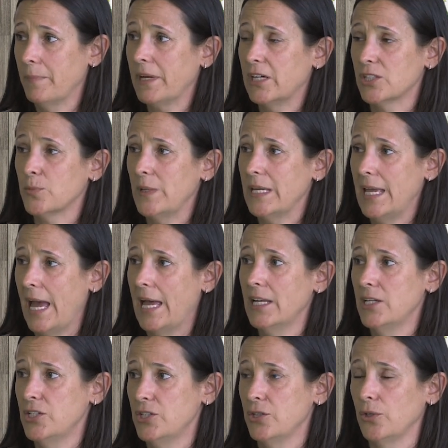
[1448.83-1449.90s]
because we
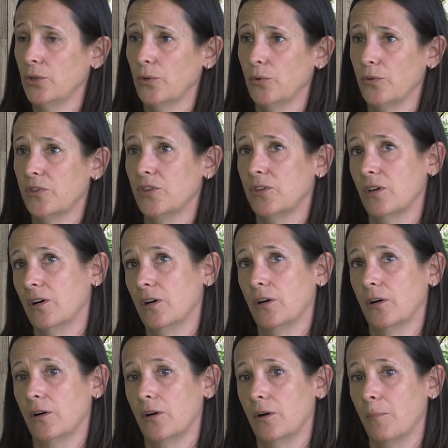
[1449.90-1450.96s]
can do
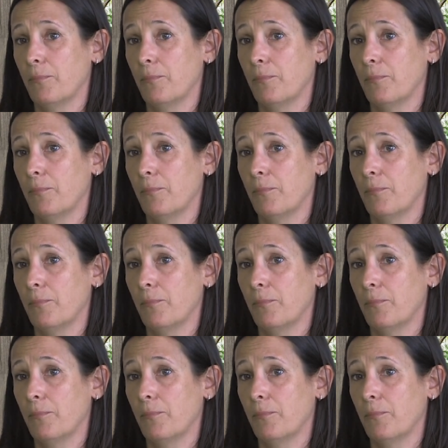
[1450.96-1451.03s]
the